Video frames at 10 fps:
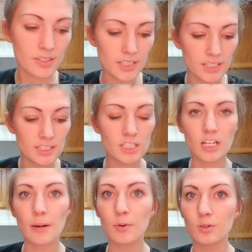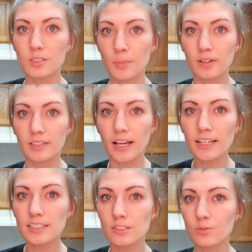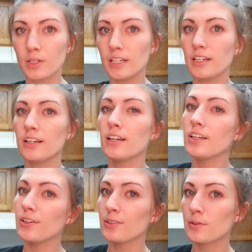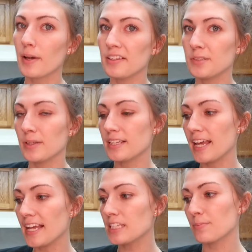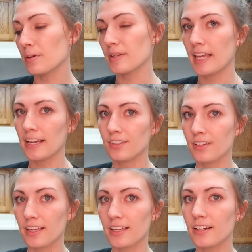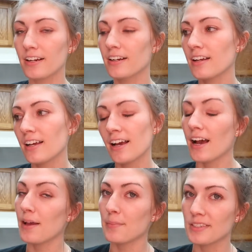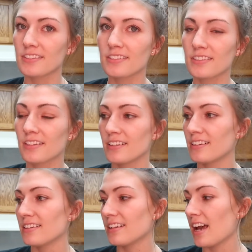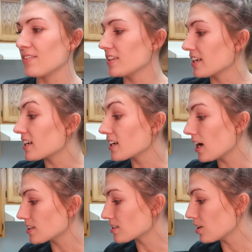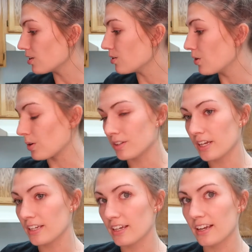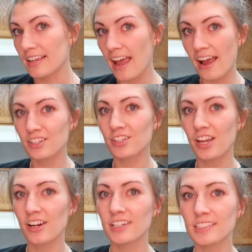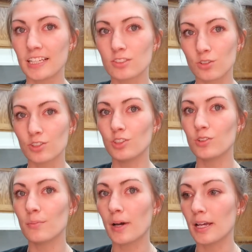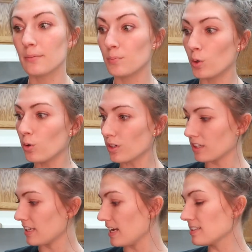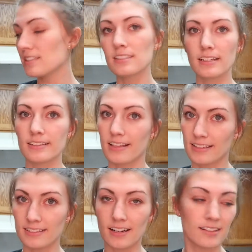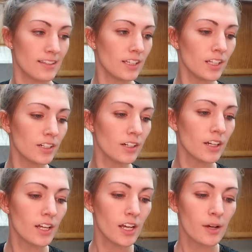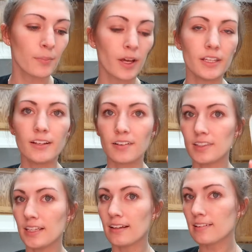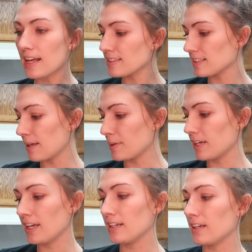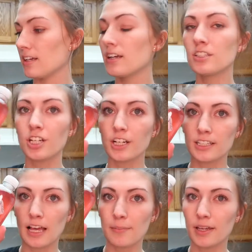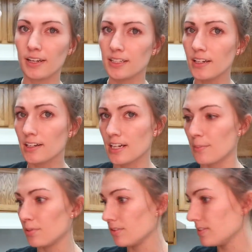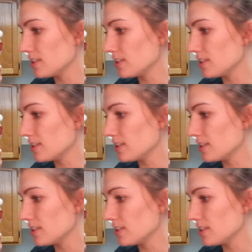these a couple of sparkling ice. We used to buy these by the case, but we can't do that here. I miss having like a Costco or like a cash and carry like store that you can buy in bulk in cases, because that's not a thing here. But he got the classic lemonade, cherry limeade, and he got a couple of